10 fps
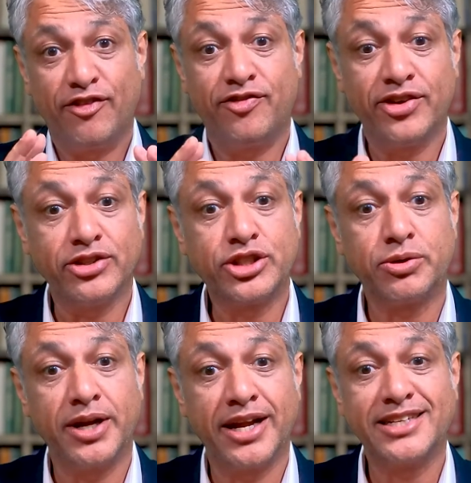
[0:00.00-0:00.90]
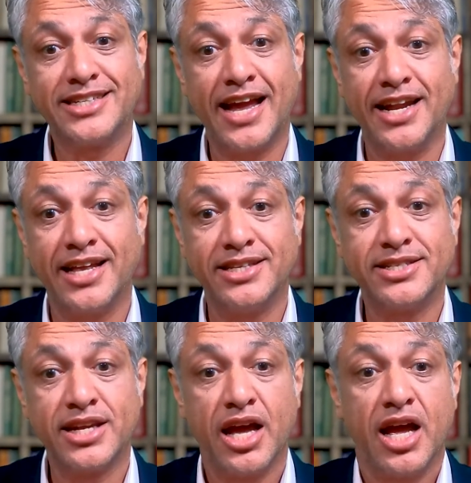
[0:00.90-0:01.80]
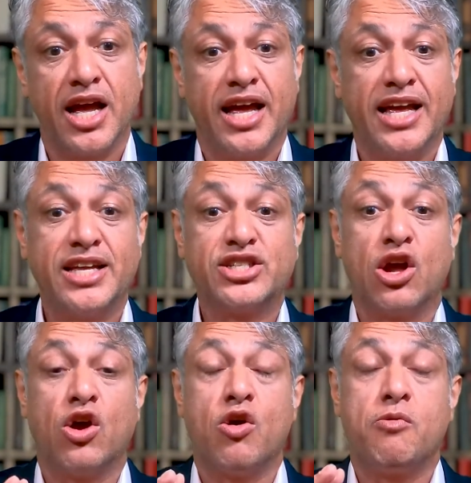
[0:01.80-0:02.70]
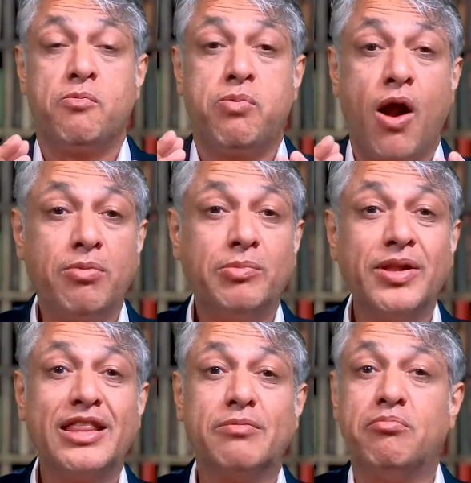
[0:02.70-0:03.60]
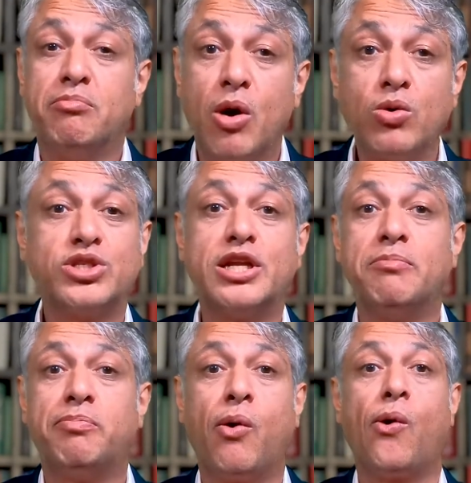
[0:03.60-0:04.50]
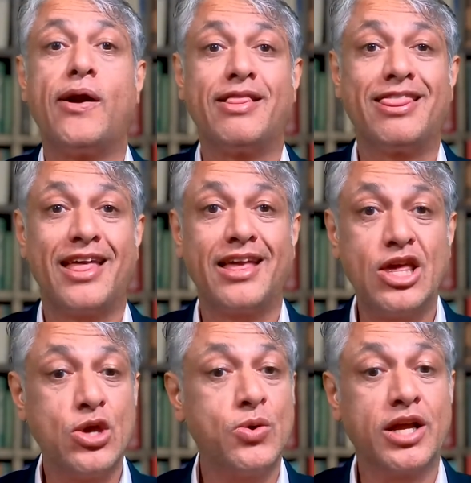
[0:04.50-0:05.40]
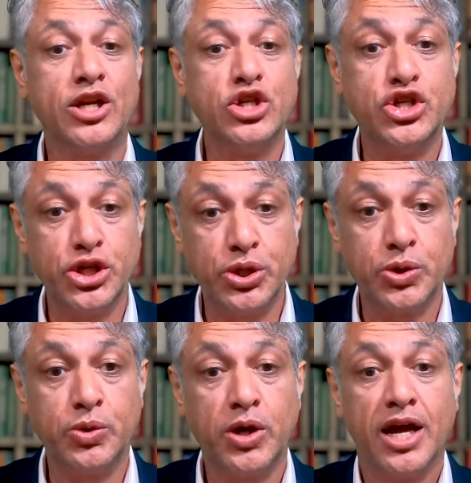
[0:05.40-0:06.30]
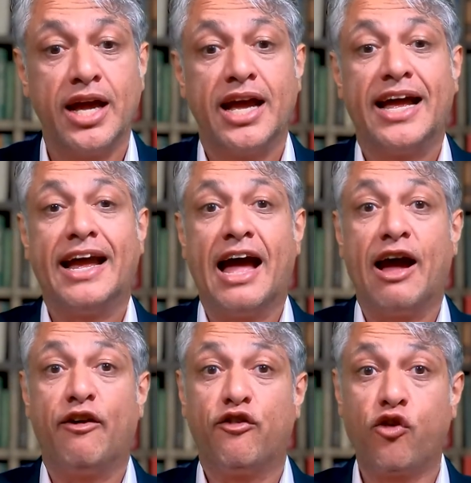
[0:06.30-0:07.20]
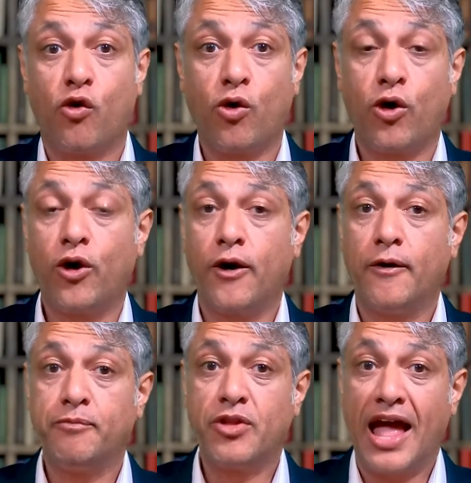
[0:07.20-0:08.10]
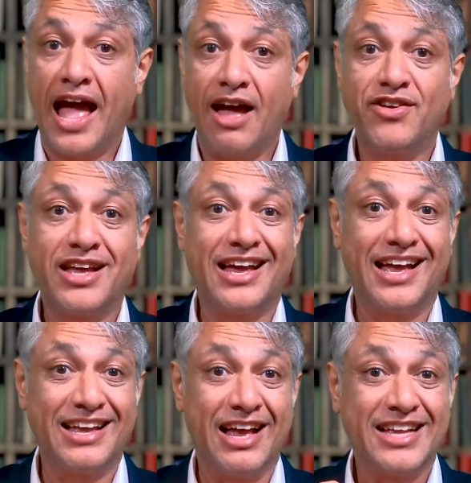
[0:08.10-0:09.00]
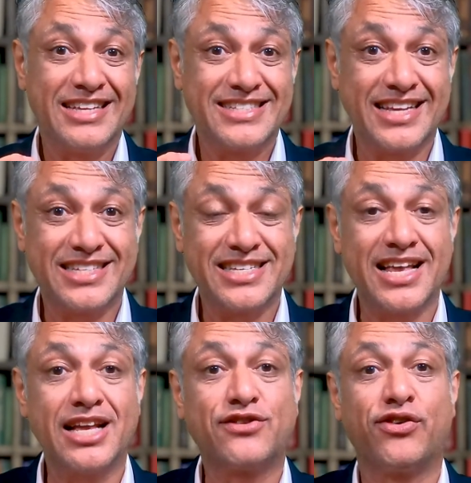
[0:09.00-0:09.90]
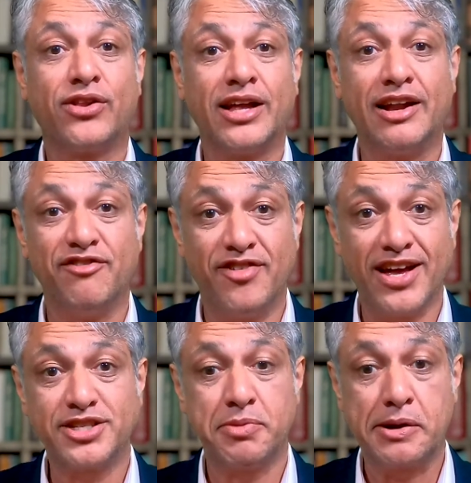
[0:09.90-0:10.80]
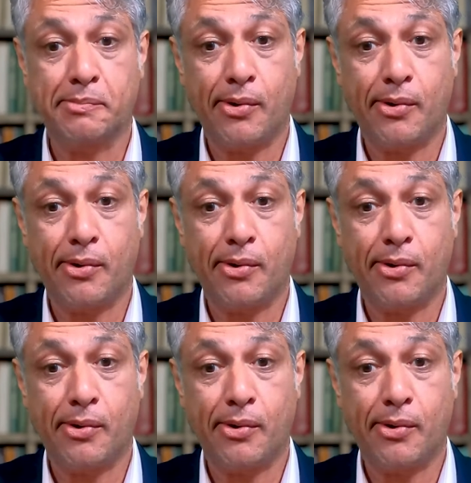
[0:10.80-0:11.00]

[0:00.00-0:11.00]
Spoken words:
filtering tenants is probably the most important thing you can do for having a successful investment